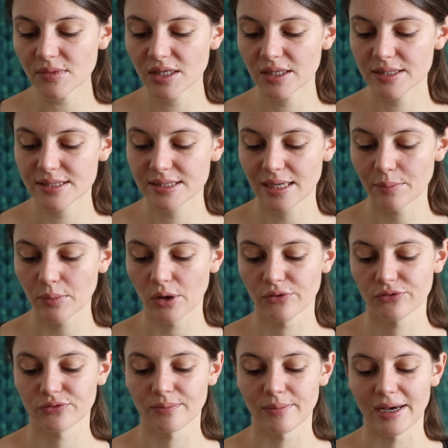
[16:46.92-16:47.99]
some
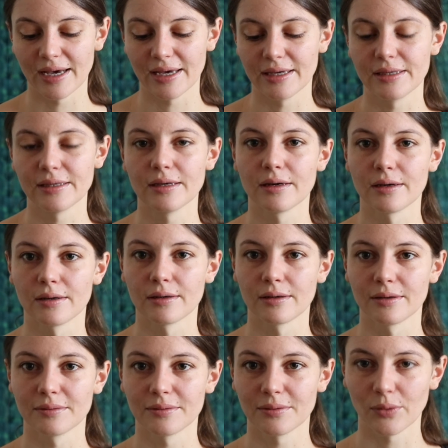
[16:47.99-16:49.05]
of my
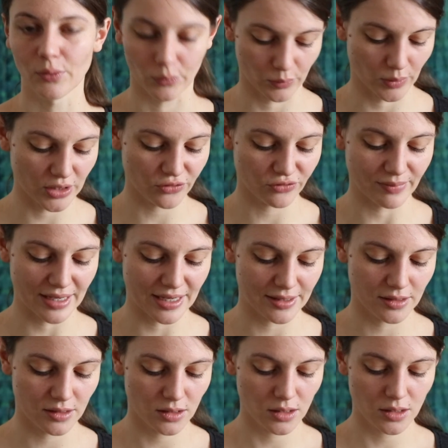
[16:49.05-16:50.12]
one of my